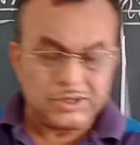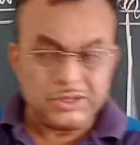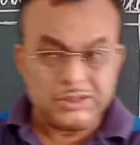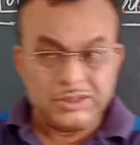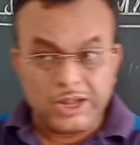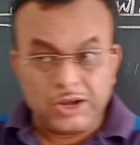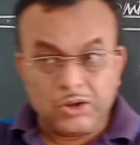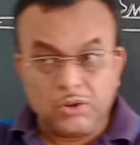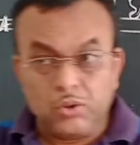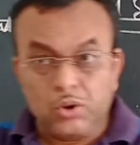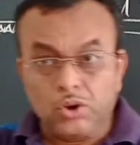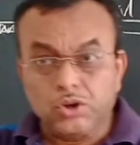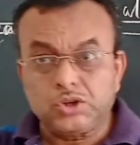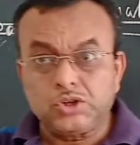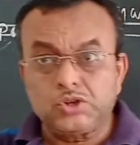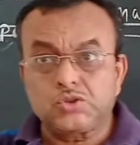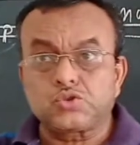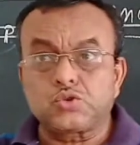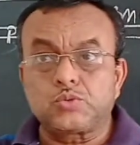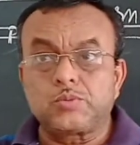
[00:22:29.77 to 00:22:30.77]
That
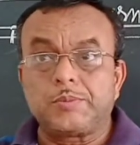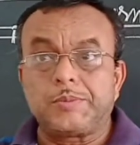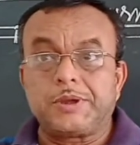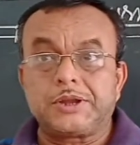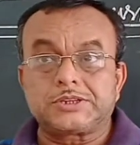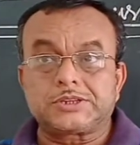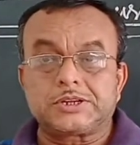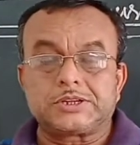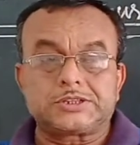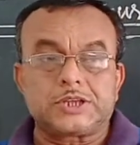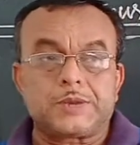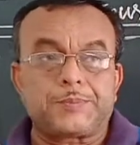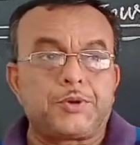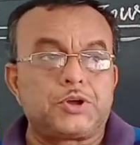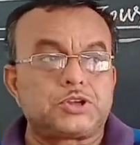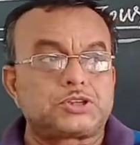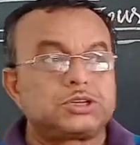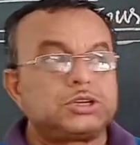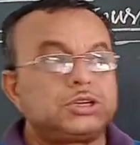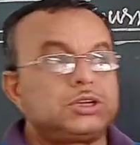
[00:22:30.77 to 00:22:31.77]
note should be mentioned.
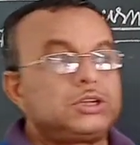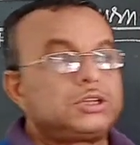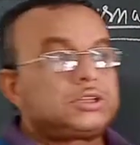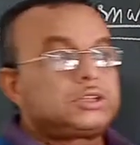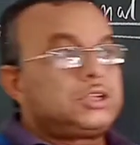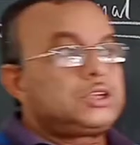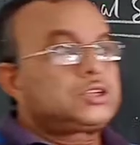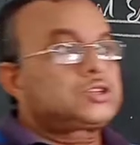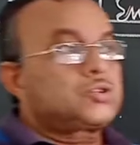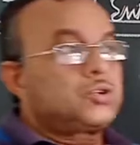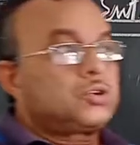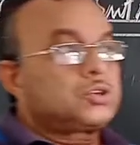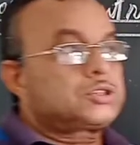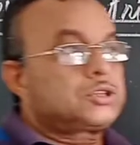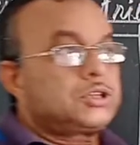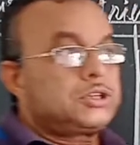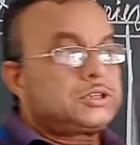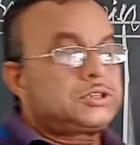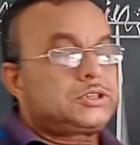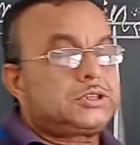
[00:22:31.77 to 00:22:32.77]
Suppose this
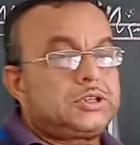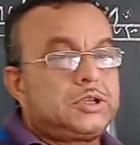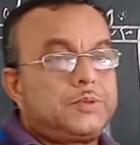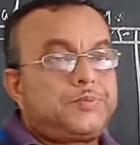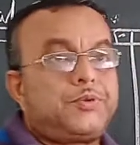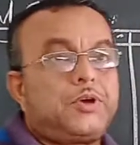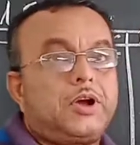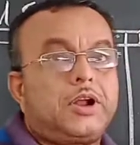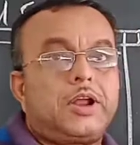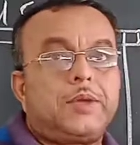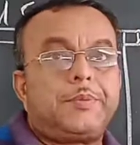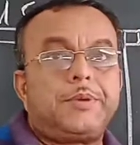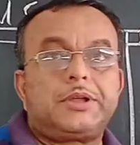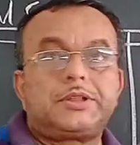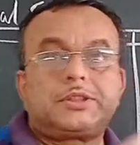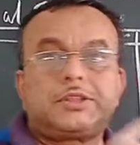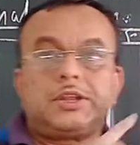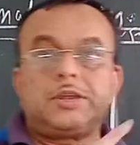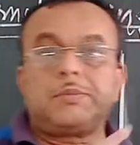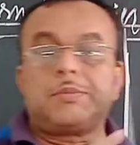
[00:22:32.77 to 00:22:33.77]
question, if you are
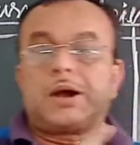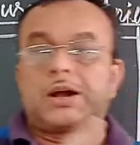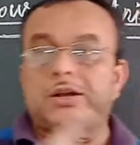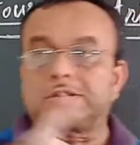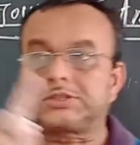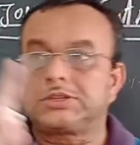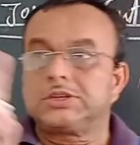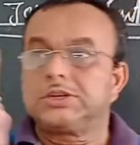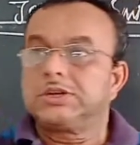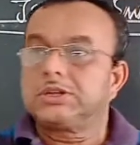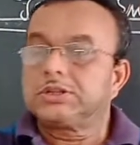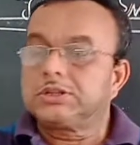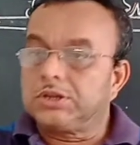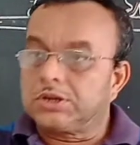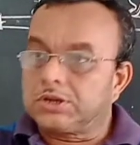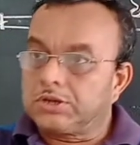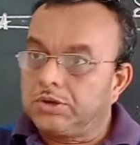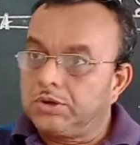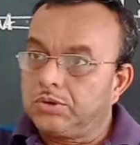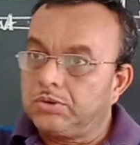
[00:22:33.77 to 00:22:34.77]
having 3 marks, due
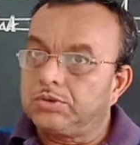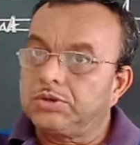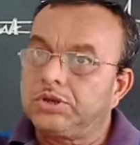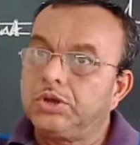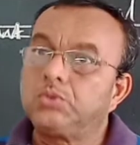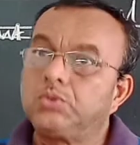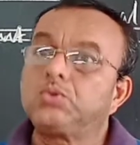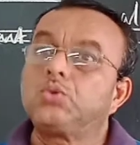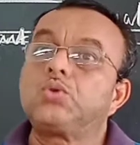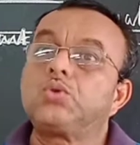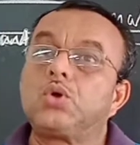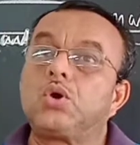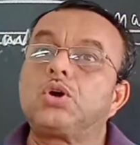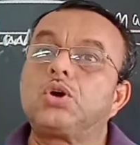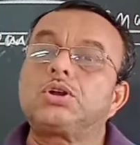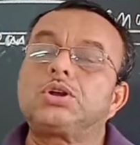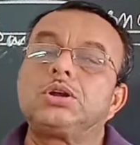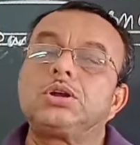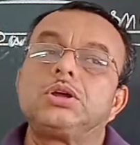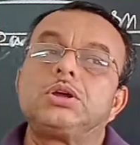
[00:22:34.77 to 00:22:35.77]
to
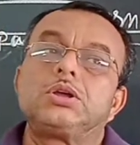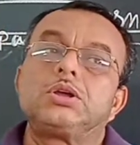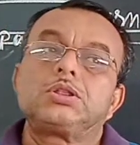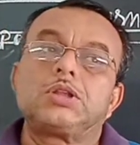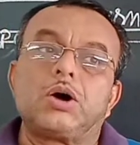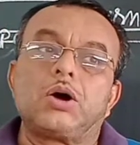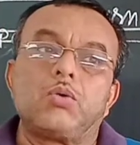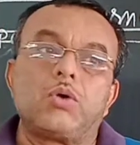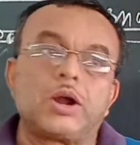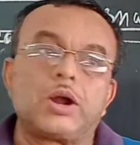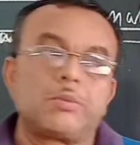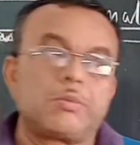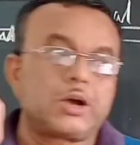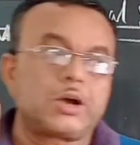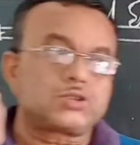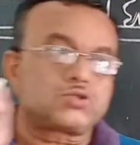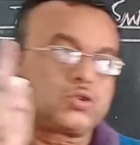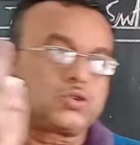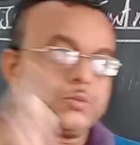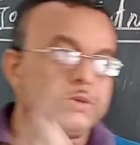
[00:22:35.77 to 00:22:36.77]
note, the 1
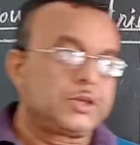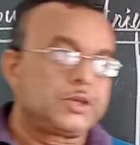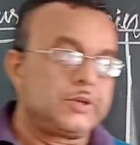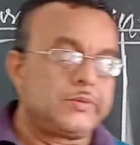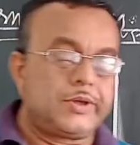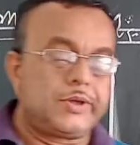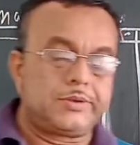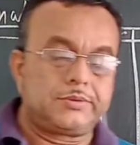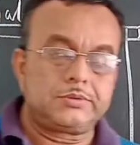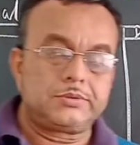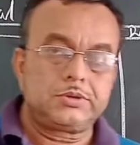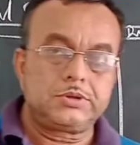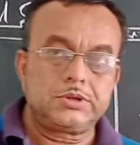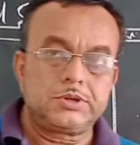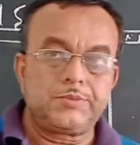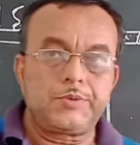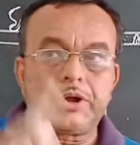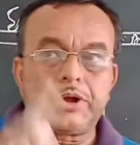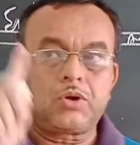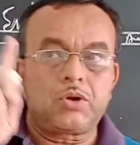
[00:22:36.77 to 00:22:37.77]
marks will be given.
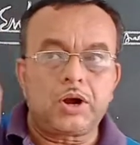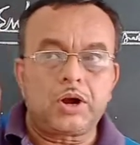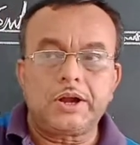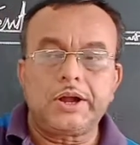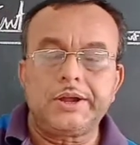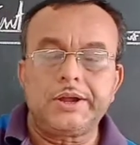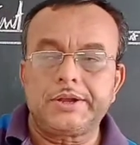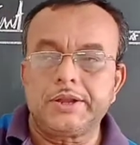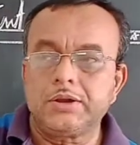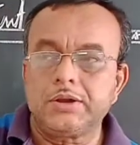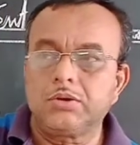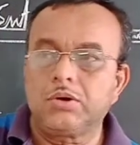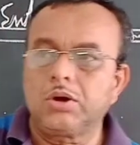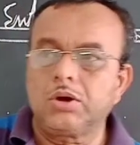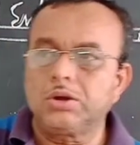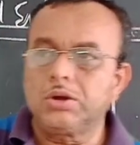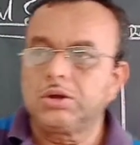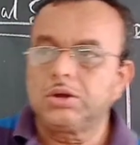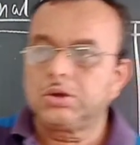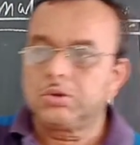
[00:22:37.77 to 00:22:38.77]
If you are not writing
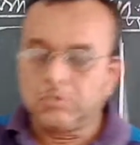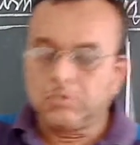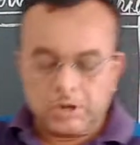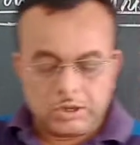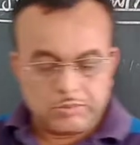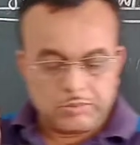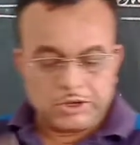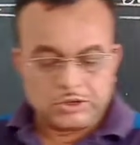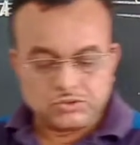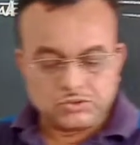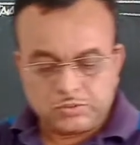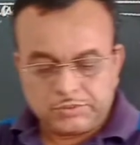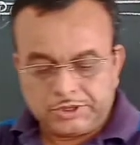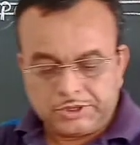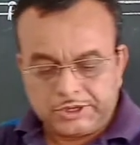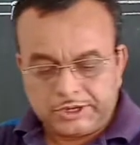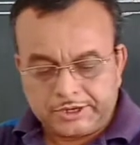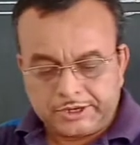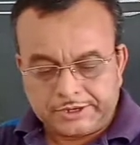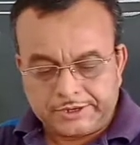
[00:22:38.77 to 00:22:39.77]
note, 1 marks will
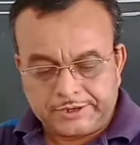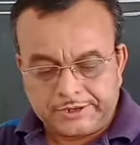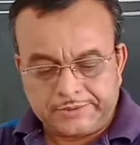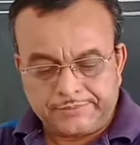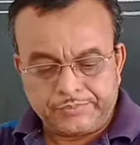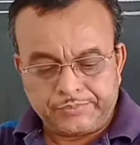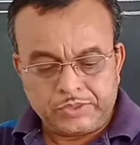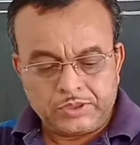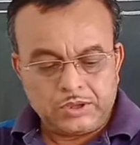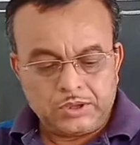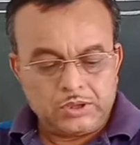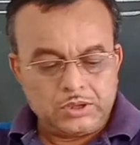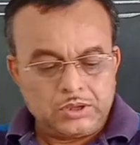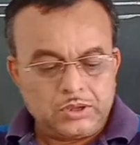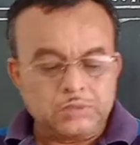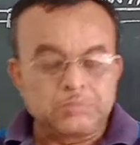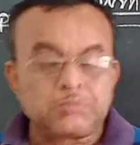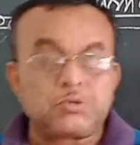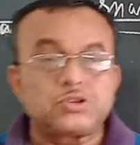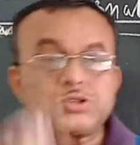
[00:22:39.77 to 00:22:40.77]
be deducted.
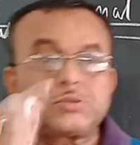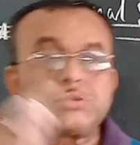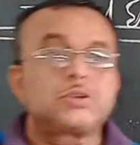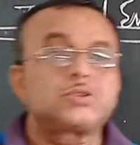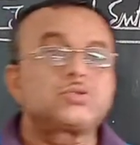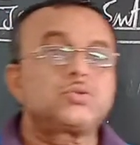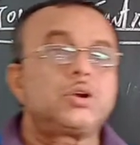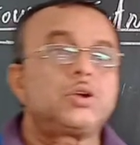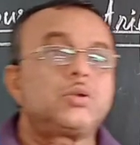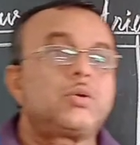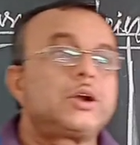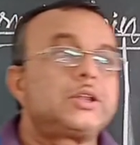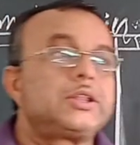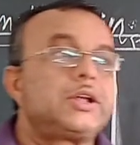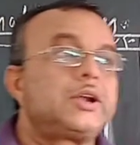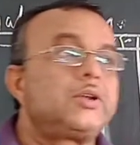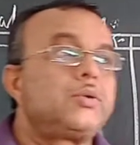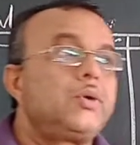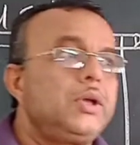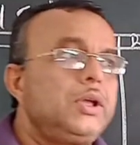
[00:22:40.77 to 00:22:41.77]
Most of the students, what they
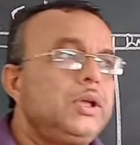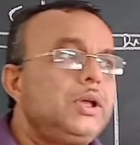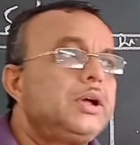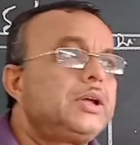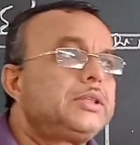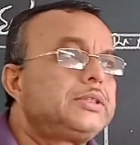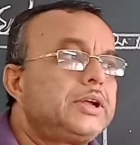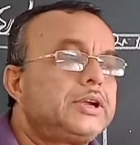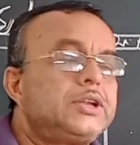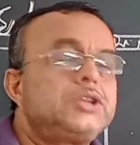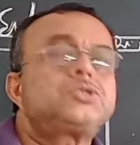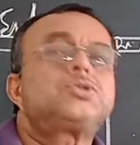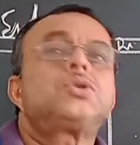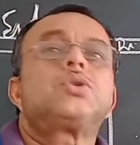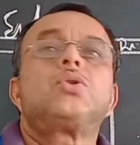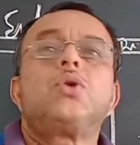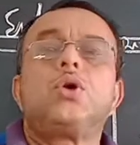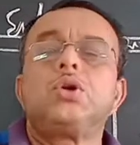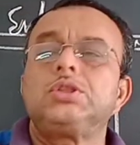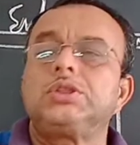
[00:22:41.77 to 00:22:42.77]
are doing, that is the
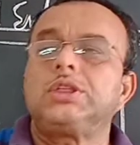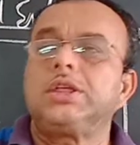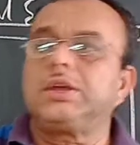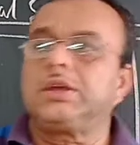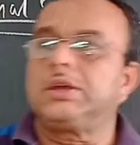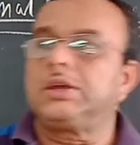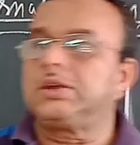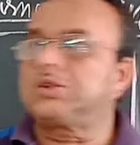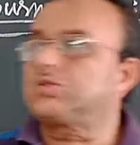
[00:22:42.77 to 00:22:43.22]
known thing.